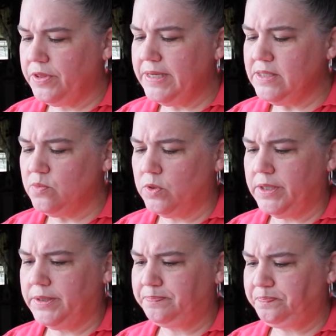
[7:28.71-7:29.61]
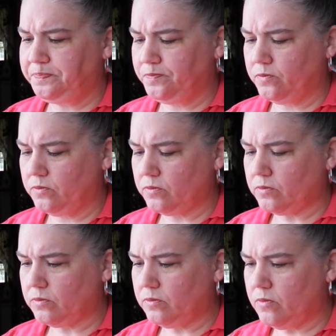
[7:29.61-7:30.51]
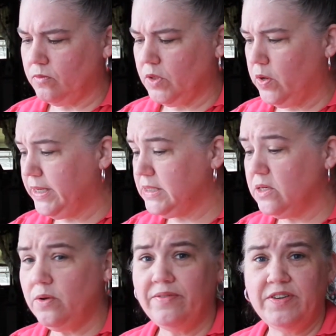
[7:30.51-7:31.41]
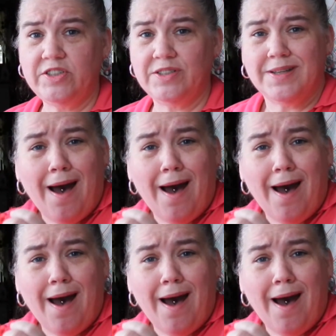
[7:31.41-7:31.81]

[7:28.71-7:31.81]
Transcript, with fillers: for this one, well, I guess I do have finishes.